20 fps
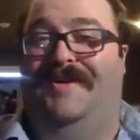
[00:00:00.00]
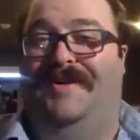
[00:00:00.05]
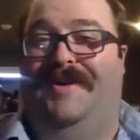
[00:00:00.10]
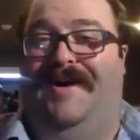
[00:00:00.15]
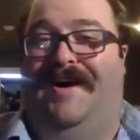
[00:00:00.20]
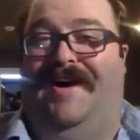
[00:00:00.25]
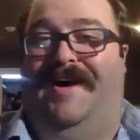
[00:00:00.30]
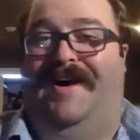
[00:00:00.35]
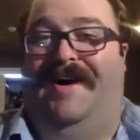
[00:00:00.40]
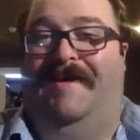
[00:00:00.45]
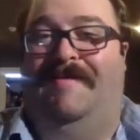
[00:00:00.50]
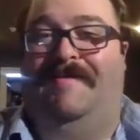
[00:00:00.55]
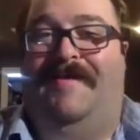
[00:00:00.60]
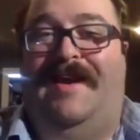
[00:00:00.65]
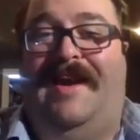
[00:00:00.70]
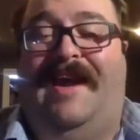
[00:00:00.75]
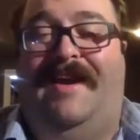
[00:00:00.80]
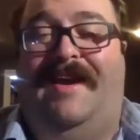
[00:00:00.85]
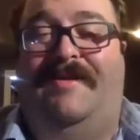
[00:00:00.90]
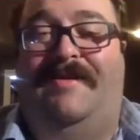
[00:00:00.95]

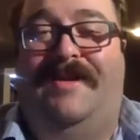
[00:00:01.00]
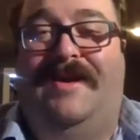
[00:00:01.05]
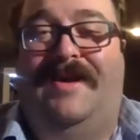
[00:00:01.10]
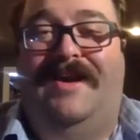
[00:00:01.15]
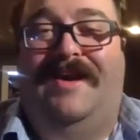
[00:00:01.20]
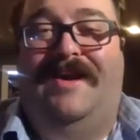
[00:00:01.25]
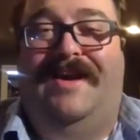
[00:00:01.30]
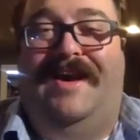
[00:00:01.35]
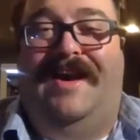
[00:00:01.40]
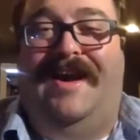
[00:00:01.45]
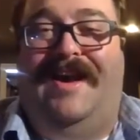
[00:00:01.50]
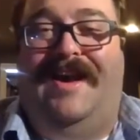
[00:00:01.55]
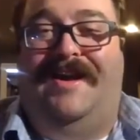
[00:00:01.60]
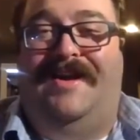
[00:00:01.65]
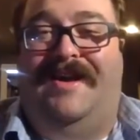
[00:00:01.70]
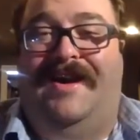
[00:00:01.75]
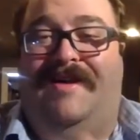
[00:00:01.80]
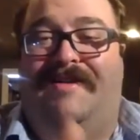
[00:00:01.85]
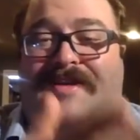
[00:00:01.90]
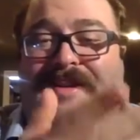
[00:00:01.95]
And
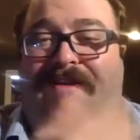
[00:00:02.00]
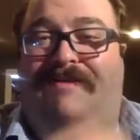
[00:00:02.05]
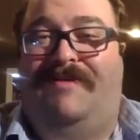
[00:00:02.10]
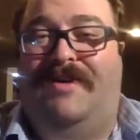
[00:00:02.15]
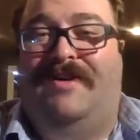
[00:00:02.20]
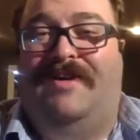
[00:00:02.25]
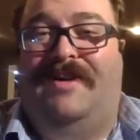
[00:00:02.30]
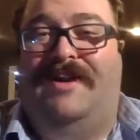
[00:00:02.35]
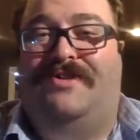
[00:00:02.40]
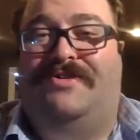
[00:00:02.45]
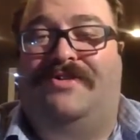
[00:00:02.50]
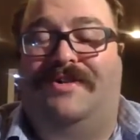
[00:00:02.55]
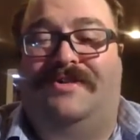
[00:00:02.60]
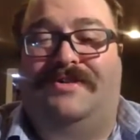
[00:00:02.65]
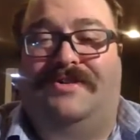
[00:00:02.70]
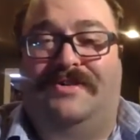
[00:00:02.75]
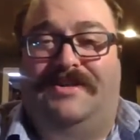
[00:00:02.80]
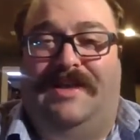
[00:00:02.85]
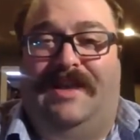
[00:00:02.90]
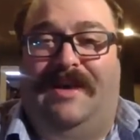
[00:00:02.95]
if you can introduce
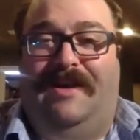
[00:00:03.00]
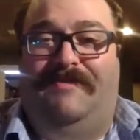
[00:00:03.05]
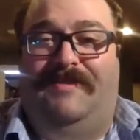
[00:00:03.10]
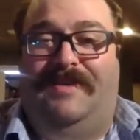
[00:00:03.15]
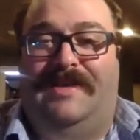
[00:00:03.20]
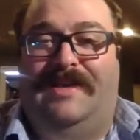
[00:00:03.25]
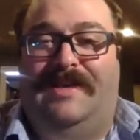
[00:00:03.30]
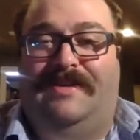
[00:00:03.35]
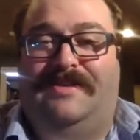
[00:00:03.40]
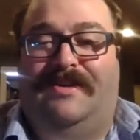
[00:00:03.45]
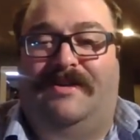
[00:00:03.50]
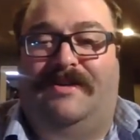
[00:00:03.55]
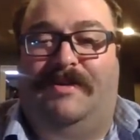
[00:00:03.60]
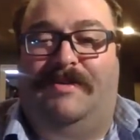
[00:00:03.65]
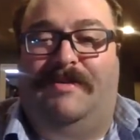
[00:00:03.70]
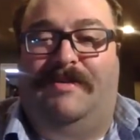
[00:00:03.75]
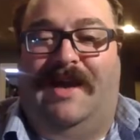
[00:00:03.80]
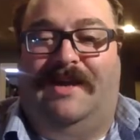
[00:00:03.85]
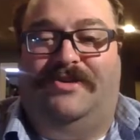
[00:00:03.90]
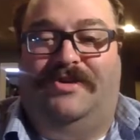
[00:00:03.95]
yourself and tell us a little bit
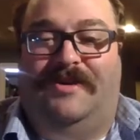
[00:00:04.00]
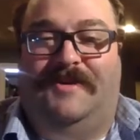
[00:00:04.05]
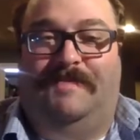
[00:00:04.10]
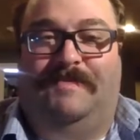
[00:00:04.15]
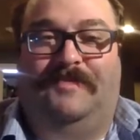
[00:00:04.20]
about you.